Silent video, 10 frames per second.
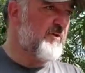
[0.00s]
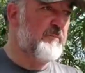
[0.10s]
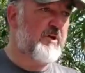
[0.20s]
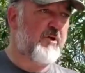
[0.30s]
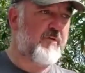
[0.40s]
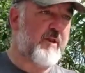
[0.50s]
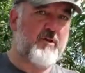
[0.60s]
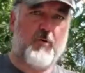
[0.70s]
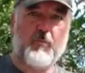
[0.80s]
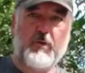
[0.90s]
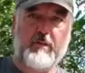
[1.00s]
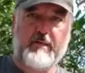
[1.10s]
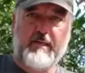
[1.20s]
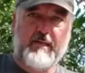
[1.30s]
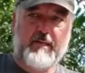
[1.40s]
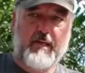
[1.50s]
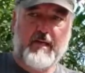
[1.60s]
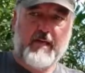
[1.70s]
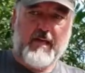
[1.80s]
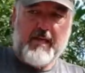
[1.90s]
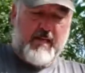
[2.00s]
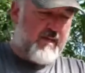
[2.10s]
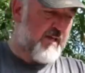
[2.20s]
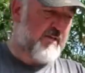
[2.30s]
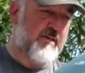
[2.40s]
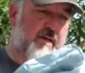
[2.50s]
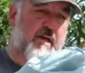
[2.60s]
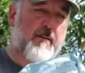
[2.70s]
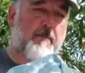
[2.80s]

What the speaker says: gear that I don't really need, and get